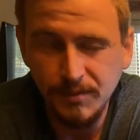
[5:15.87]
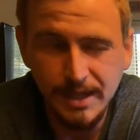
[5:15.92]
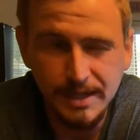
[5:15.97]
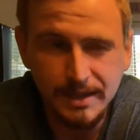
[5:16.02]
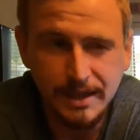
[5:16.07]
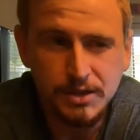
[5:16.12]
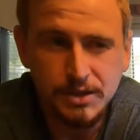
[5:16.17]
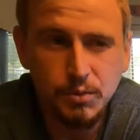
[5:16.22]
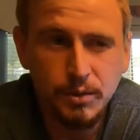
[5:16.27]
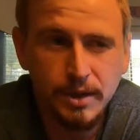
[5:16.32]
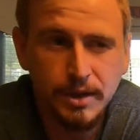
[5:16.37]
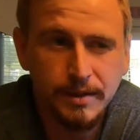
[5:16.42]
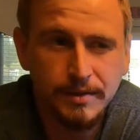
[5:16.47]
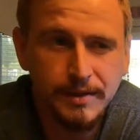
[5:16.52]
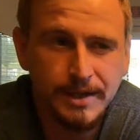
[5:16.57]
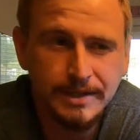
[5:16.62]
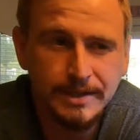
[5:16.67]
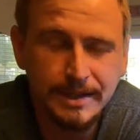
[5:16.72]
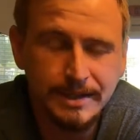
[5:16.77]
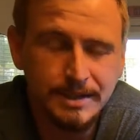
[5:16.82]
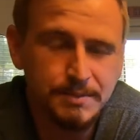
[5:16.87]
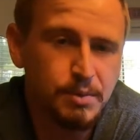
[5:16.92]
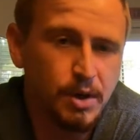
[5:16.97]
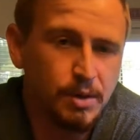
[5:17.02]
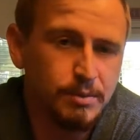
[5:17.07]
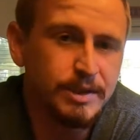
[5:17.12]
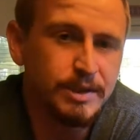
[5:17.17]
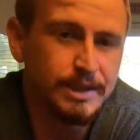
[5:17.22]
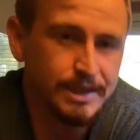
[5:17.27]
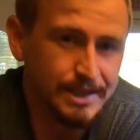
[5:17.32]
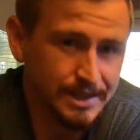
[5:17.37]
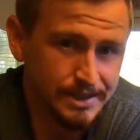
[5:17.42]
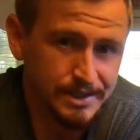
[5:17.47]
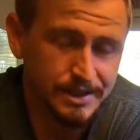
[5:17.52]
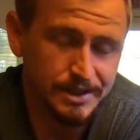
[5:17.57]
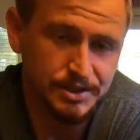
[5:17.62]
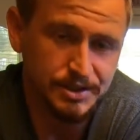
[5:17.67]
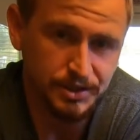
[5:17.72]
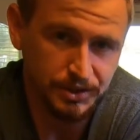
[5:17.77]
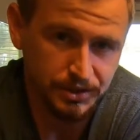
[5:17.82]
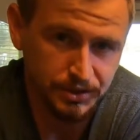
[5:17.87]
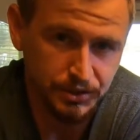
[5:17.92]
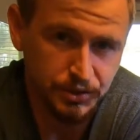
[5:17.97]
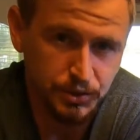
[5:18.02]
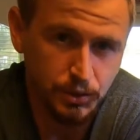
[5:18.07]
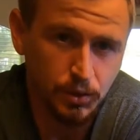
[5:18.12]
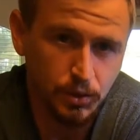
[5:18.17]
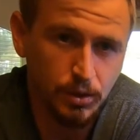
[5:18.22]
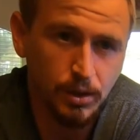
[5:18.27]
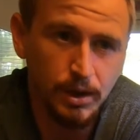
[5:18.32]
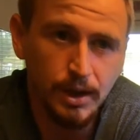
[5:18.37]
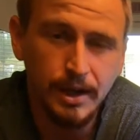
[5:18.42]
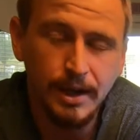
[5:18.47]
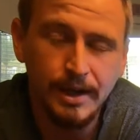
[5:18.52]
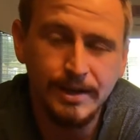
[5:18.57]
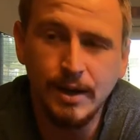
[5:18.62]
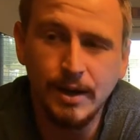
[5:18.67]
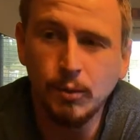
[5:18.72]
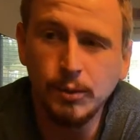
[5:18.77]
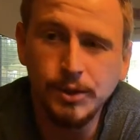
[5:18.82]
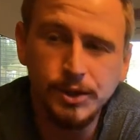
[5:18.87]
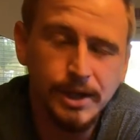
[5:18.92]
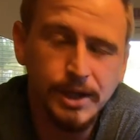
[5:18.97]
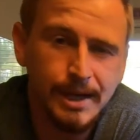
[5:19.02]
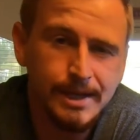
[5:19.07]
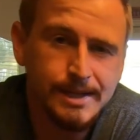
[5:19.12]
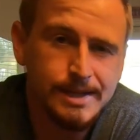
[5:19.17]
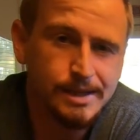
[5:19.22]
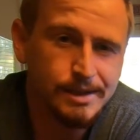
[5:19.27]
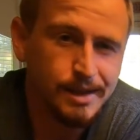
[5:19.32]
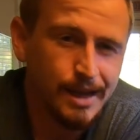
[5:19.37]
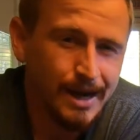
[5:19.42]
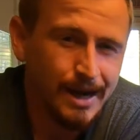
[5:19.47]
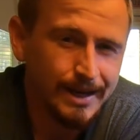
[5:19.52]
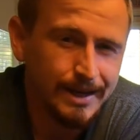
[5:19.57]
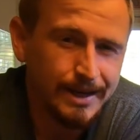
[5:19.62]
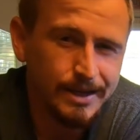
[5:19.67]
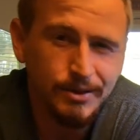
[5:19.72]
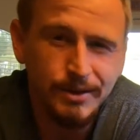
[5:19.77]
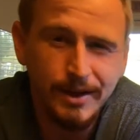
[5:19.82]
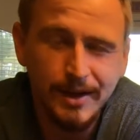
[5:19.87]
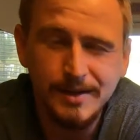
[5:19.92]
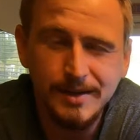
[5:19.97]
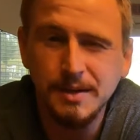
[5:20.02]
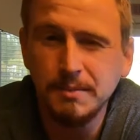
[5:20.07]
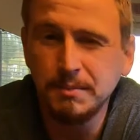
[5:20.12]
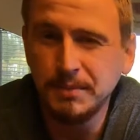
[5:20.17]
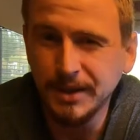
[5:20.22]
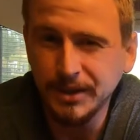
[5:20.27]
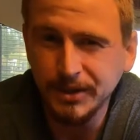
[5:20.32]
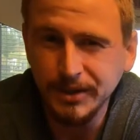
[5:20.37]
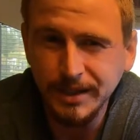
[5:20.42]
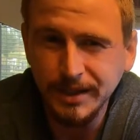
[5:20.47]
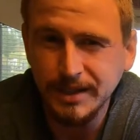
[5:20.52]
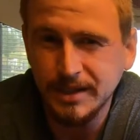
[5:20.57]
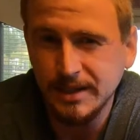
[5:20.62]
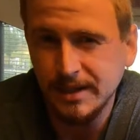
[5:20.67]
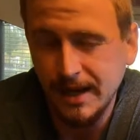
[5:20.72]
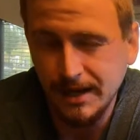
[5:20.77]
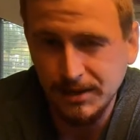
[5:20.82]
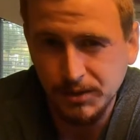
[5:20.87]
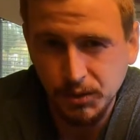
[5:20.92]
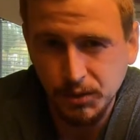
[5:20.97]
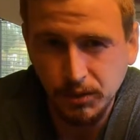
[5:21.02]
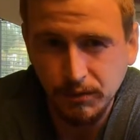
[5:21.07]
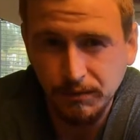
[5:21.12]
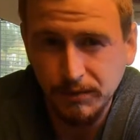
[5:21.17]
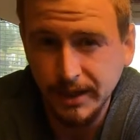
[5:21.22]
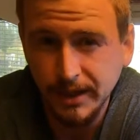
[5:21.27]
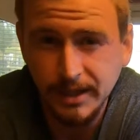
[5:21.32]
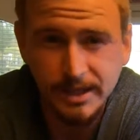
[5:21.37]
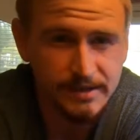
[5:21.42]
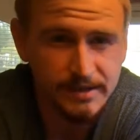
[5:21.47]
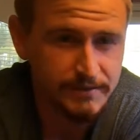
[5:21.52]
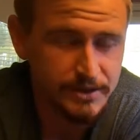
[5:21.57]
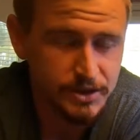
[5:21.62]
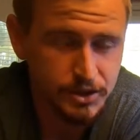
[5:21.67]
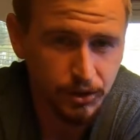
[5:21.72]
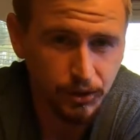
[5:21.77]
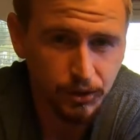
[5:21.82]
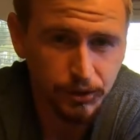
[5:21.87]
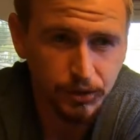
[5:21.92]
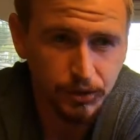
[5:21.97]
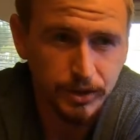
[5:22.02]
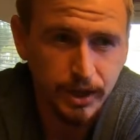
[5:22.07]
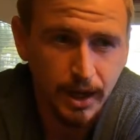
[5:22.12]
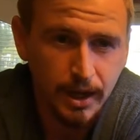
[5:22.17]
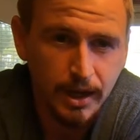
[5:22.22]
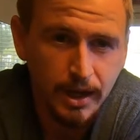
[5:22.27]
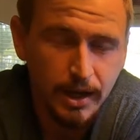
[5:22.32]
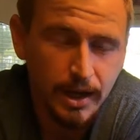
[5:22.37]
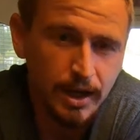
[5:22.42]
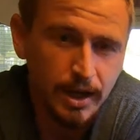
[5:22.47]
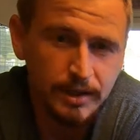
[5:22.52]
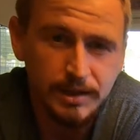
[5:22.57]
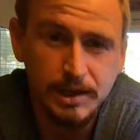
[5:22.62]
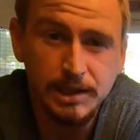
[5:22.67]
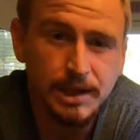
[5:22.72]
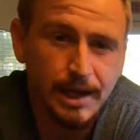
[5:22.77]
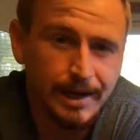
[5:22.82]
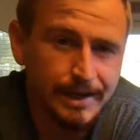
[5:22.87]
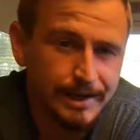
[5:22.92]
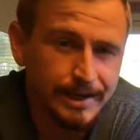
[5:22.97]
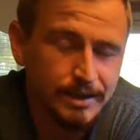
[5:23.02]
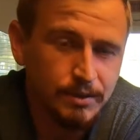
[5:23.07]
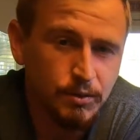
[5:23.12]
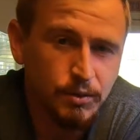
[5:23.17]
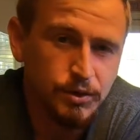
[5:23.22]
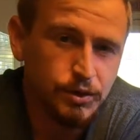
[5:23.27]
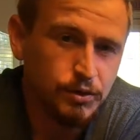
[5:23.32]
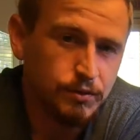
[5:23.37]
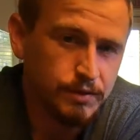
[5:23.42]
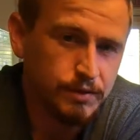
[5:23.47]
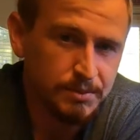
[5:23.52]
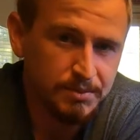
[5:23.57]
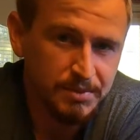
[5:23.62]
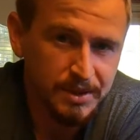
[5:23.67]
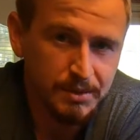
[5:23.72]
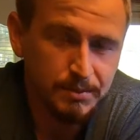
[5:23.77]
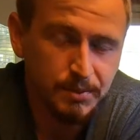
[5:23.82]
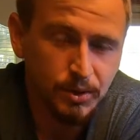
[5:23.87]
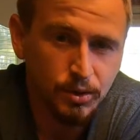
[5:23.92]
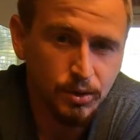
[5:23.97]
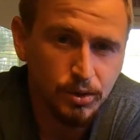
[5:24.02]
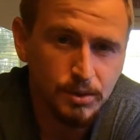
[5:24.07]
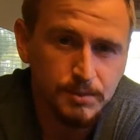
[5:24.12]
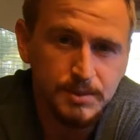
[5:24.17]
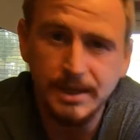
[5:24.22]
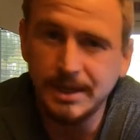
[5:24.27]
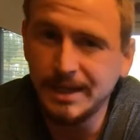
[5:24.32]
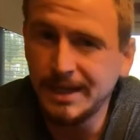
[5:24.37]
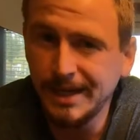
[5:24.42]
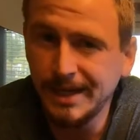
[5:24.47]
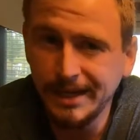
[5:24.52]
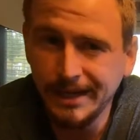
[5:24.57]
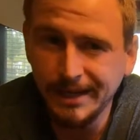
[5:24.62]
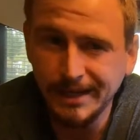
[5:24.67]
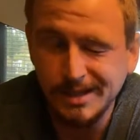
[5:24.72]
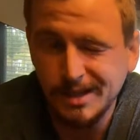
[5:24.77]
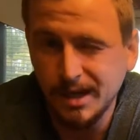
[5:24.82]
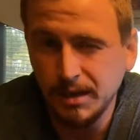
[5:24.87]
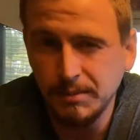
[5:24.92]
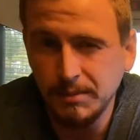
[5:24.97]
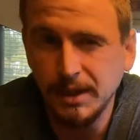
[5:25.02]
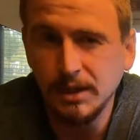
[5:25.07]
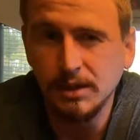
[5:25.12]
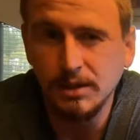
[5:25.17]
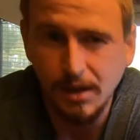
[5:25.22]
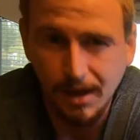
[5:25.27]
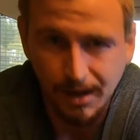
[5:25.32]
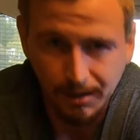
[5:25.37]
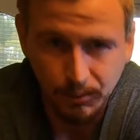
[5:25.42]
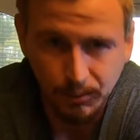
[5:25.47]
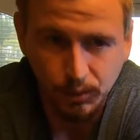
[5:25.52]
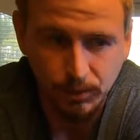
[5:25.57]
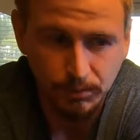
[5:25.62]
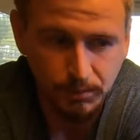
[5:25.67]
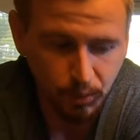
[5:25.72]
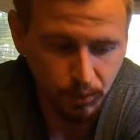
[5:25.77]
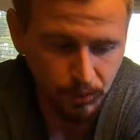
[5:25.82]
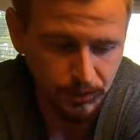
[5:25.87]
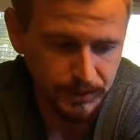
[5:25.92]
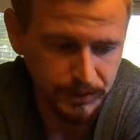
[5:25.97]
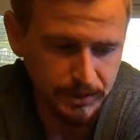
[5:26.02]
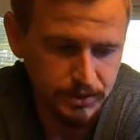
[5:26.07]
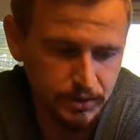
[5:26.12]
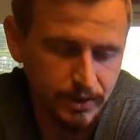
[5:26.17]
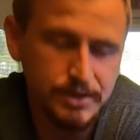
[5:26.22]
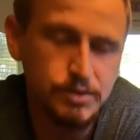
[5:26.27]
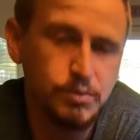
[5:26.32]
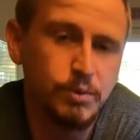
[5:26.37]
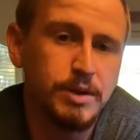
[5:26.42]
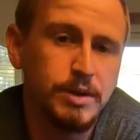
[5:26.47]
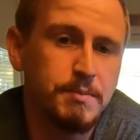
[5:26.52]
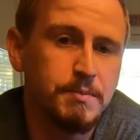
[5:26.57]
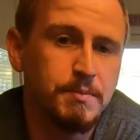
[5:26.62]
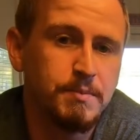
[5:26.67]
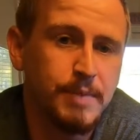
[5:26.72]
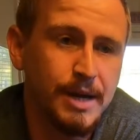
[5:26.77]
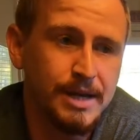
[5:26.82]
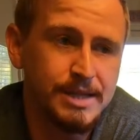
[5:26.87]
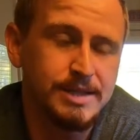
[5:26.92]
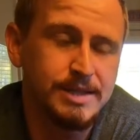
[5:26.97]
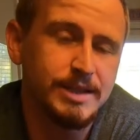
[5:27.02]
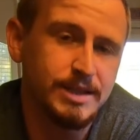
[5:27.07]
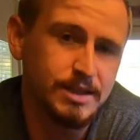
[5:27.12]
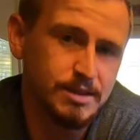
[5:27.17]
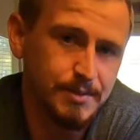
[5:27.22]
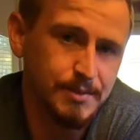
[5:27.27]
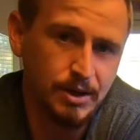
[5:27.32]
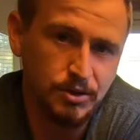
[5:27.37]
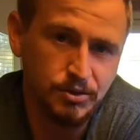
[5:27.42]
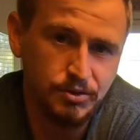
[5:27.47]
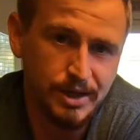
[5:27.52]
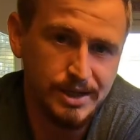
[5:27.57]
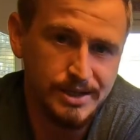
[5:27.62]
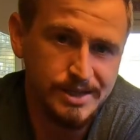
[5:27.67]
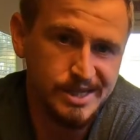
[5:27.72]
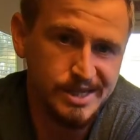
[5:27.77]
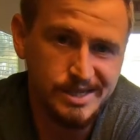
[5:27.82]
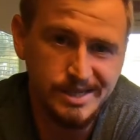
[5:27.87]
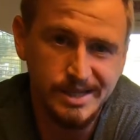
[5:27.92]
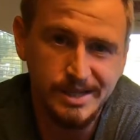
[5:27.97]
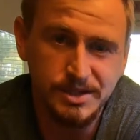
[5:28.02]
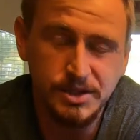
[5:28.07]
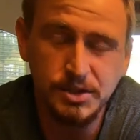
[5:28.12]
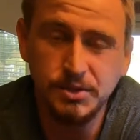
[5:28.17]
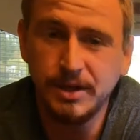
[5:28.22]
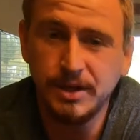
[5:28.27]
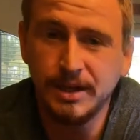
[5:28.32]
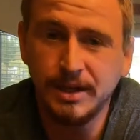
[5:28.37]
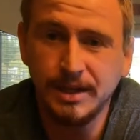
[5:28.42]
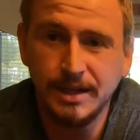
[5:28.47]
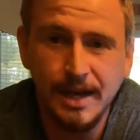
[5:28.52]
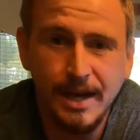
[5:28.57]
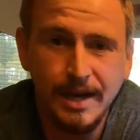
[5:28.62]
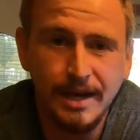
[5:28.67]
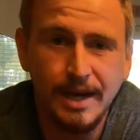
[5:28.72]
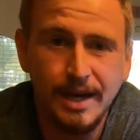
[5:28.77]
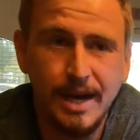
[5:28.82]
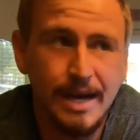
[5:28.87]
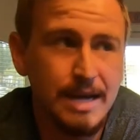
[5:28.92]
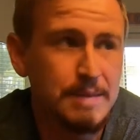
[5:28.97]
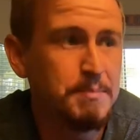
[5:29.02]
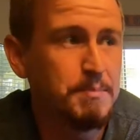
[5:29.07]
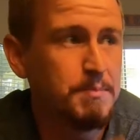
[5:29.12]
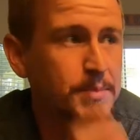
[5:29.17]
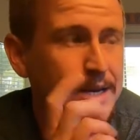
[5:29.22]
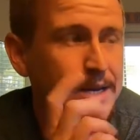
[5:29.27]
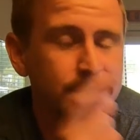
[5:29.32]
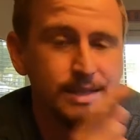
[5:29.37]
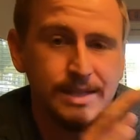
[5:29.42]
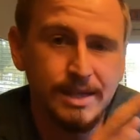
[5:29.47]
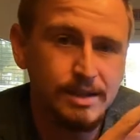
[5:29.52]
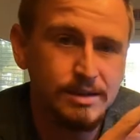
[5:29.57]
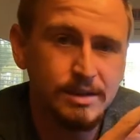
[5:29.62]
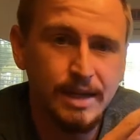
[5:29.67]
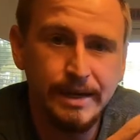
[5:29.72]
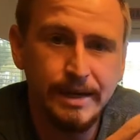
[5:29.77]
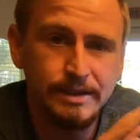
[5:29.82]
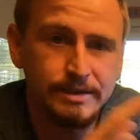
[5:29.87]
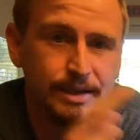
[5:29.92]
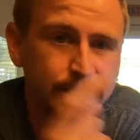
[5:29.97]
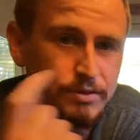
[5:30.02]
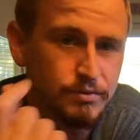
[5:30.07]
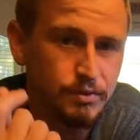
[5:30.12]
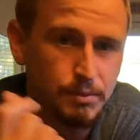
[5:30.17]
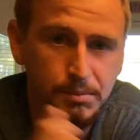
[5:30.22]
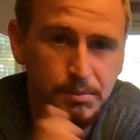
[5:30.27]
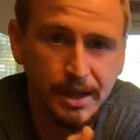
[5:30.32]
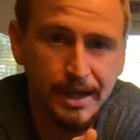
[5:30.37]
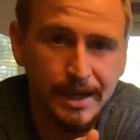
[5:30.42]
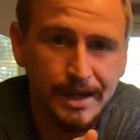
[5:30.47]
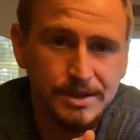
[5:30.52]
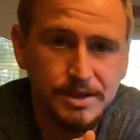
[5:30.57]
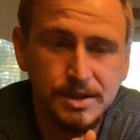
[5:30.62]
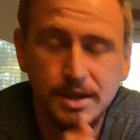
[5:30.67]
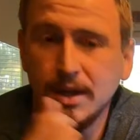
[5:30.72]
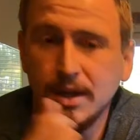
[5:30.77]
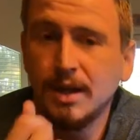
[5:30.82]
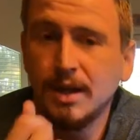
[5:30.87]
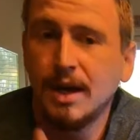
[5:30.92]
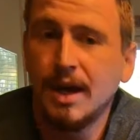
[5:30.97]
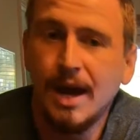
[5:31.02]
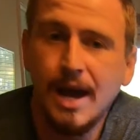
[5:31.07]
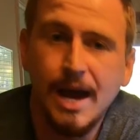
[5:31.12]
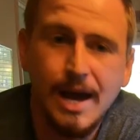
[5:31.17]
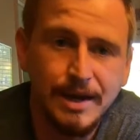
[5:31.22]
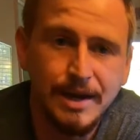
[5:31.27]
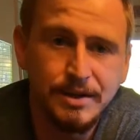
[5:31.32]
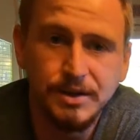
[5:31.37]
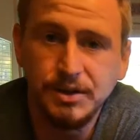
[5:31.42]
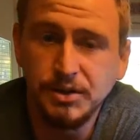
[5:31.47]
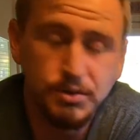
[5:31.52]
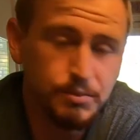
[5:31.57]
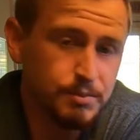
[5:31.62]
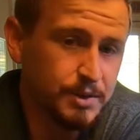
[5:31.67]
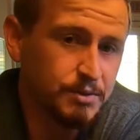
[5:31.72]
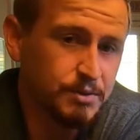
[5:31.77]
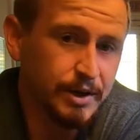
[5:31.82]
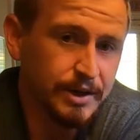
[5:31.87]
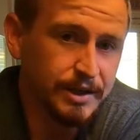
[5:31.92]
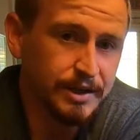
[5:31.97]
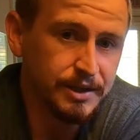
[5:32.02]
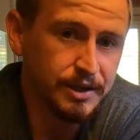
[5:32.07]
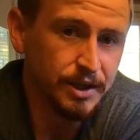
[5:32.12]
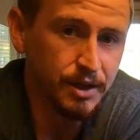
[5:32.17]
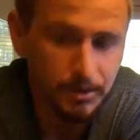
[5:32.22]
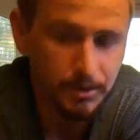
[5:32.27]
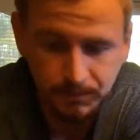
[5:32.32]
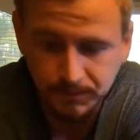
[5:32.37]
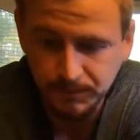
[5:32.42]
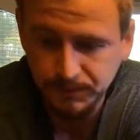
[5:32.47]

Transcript: That's one of the things that's probably the easiest to control. Now when you get into lighting, you get into beardies and that sort of things, even turtles, the lighting, UVB bulbs and heating is going to be a lot more important. So that's one of the best things about Cresties is you can get a basic light that's for plants and you'd be ready to go.